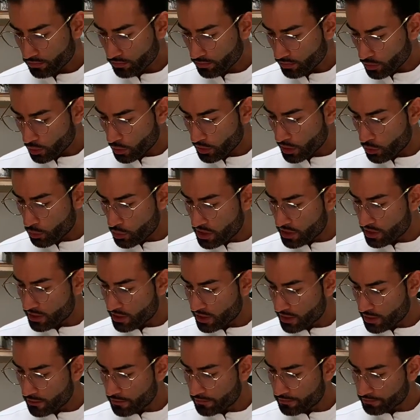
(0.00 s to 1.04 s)
Can we
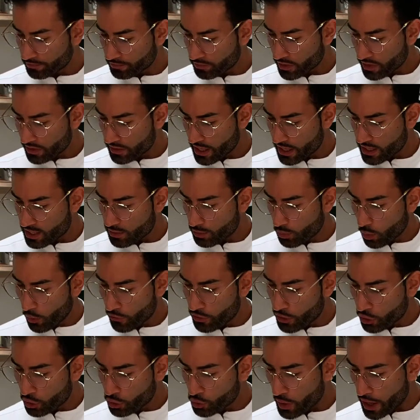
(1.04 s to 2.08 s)
taste more of
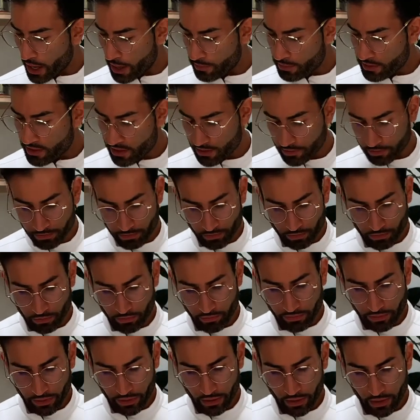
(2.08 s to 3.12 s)
the grapes
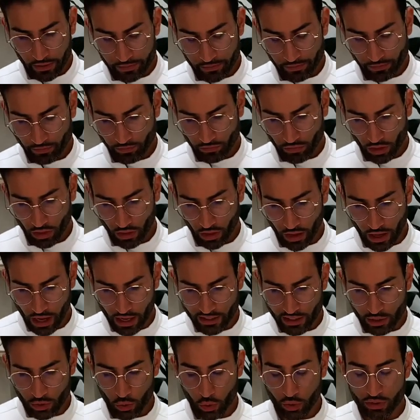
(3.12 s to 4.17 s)

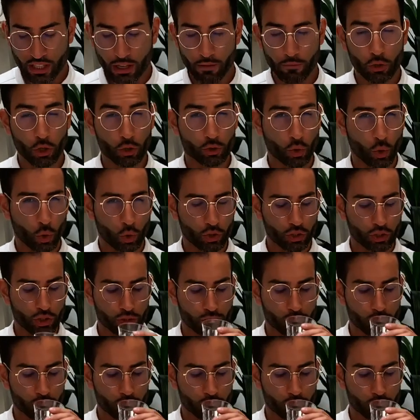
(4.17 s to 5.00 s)
as it cools down for the torch?